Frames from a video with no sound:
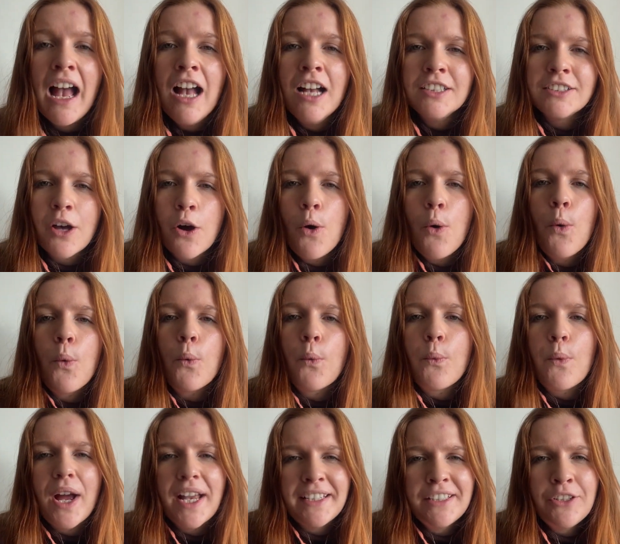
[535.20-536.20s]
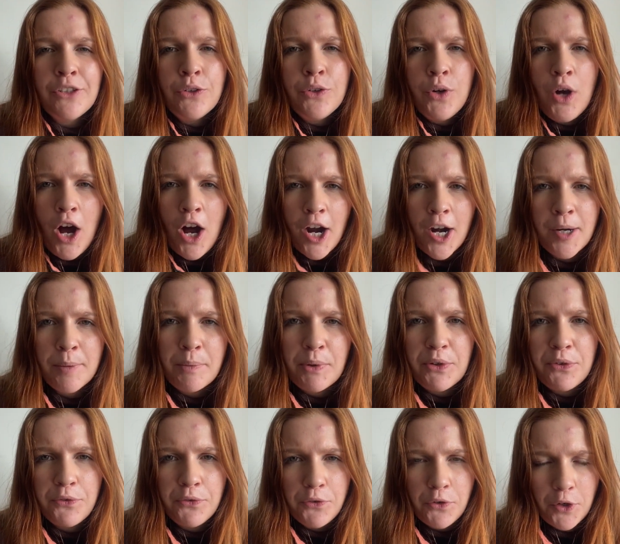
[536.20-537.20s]
So when you are
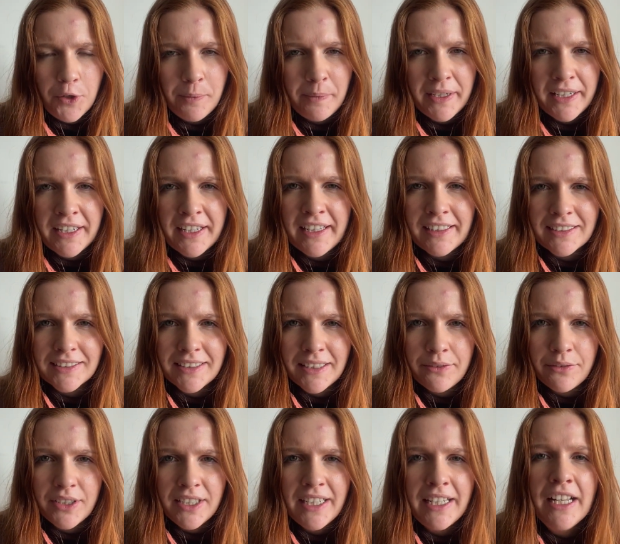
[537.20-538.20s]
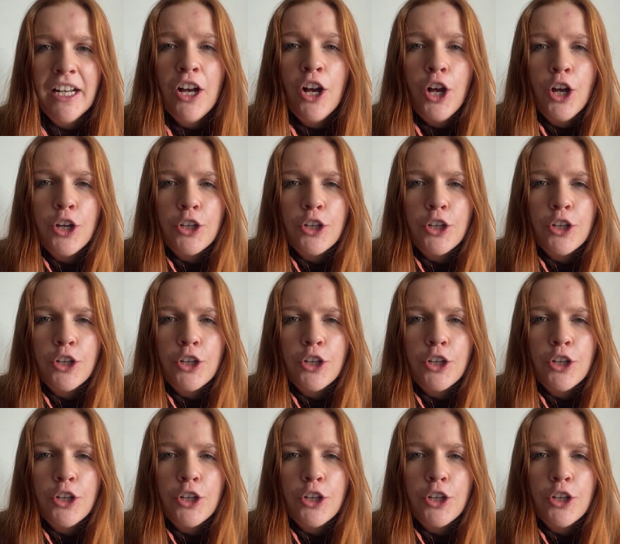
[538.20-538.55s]
performing an activity,